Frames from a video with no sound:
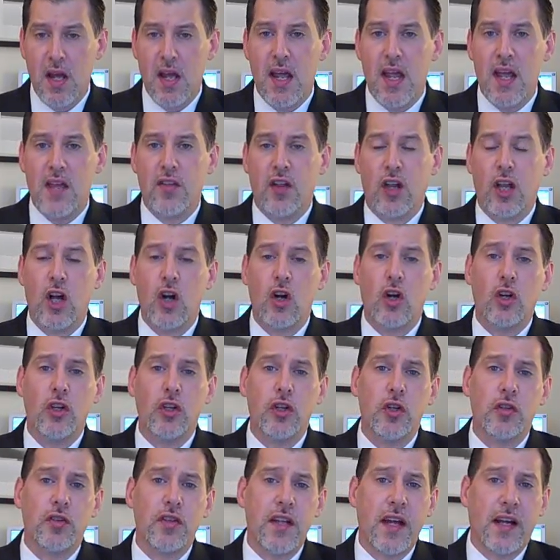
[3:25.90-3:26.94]
In the local
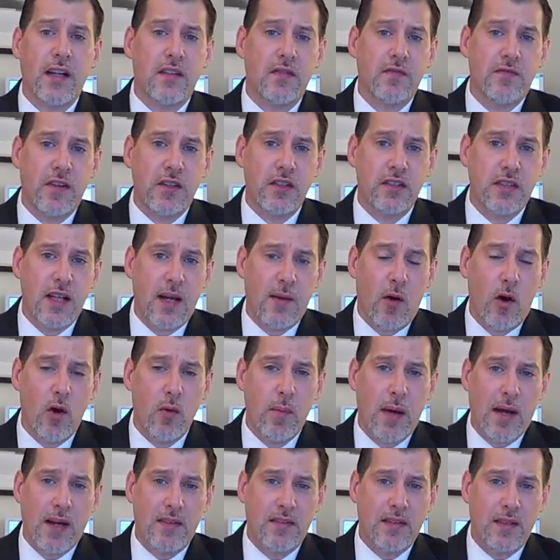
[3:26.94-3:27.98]
news, next first-time
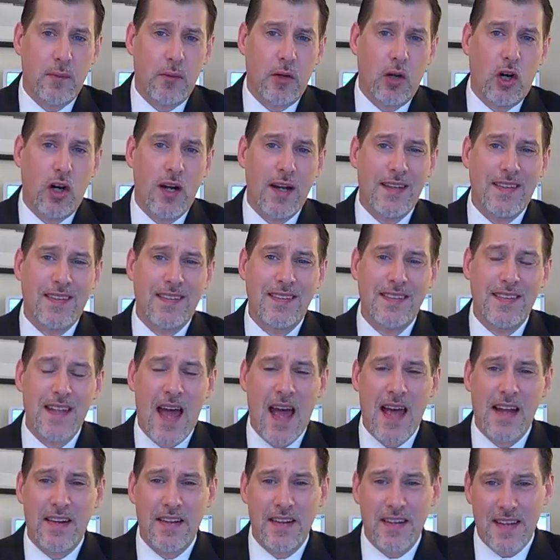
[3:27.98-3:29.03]
homebuyer seminar is
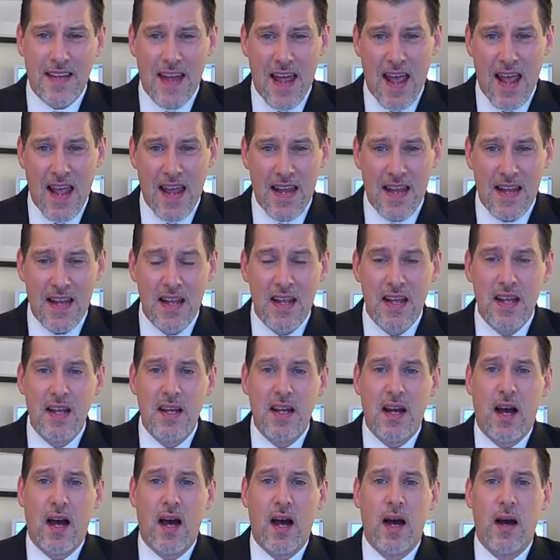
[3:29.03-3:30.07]
Saturday,
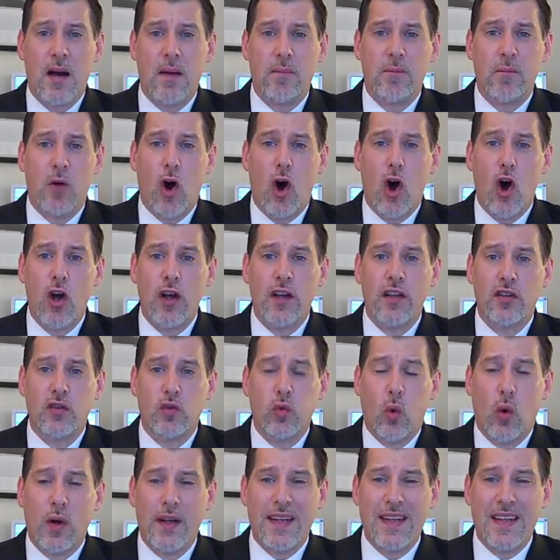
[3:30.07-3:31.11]
August
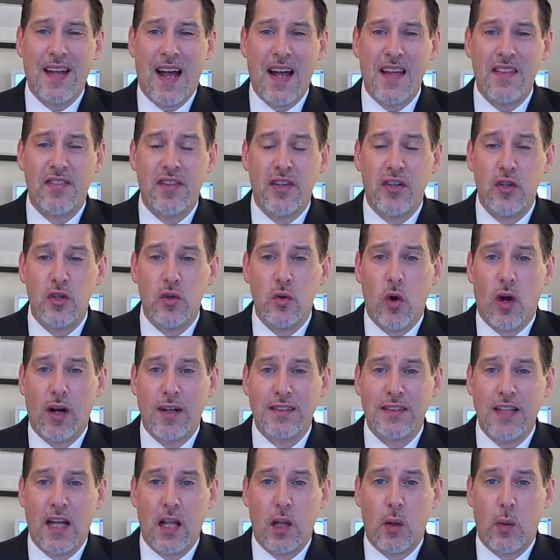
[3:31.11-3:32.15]
29th in
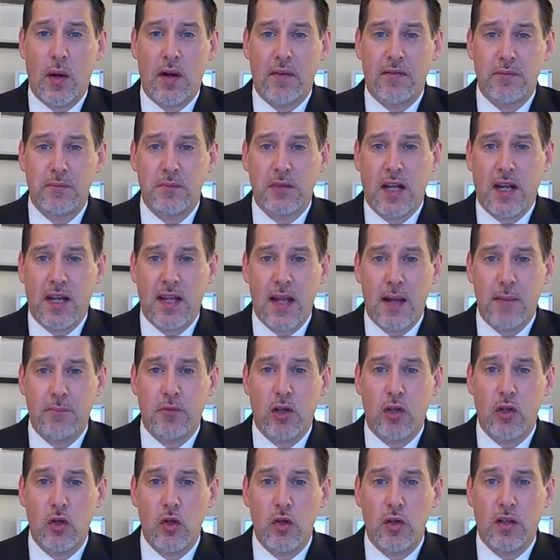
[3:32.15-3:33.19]
Newark, Delaware from 10 a.m.
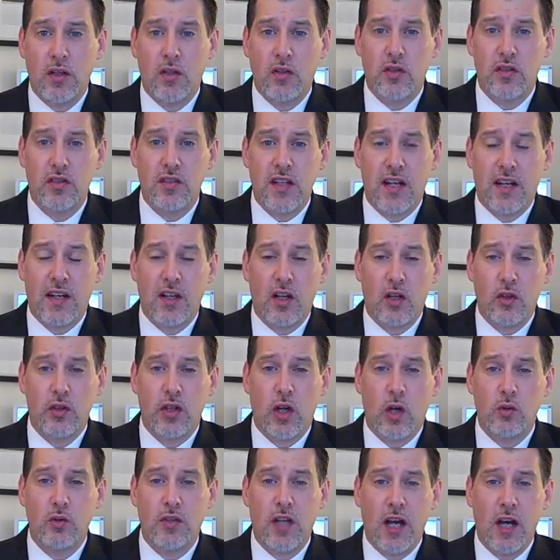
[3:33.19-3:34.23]
to noon at the Christiana Hilton
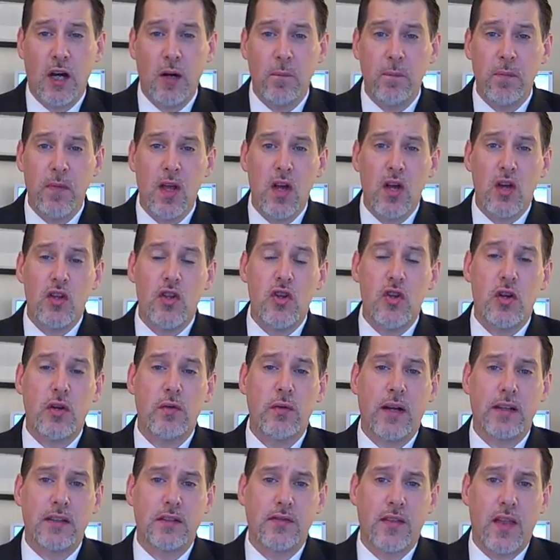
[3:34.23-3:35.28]
Hotel. You can
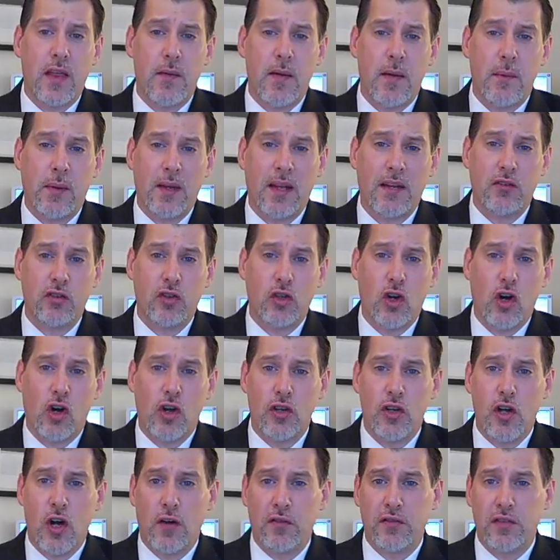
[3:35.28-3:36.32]
register for that event by giving us a call in
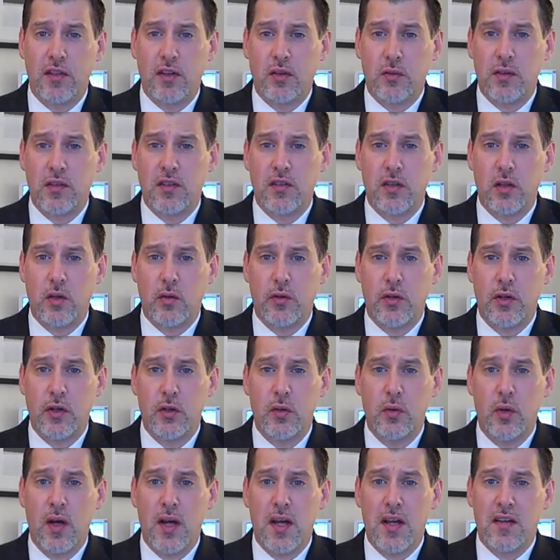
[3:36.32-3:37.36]
the office at
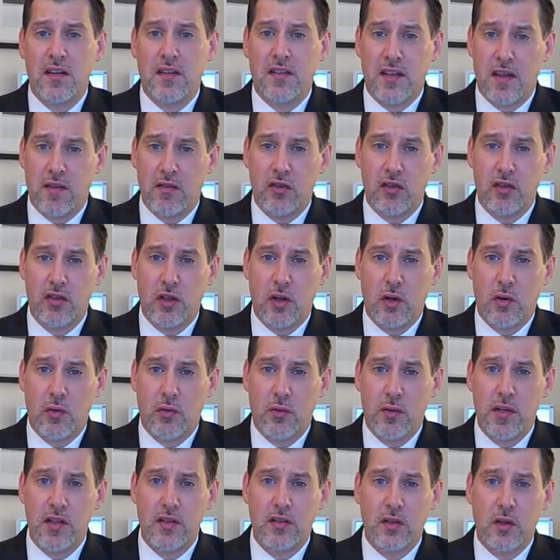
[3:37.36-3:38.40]

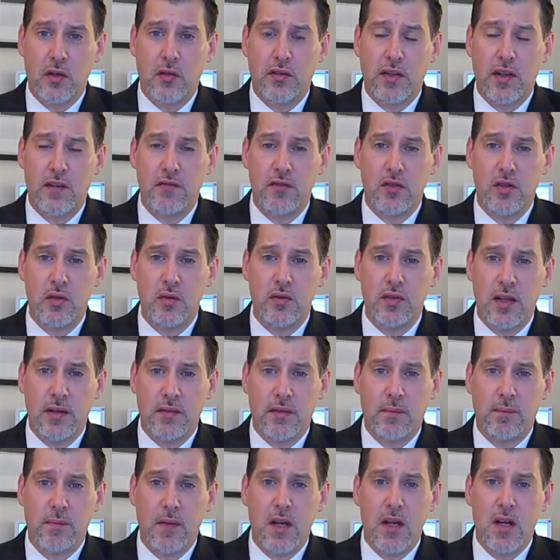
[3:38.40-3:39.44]
302-703-0727.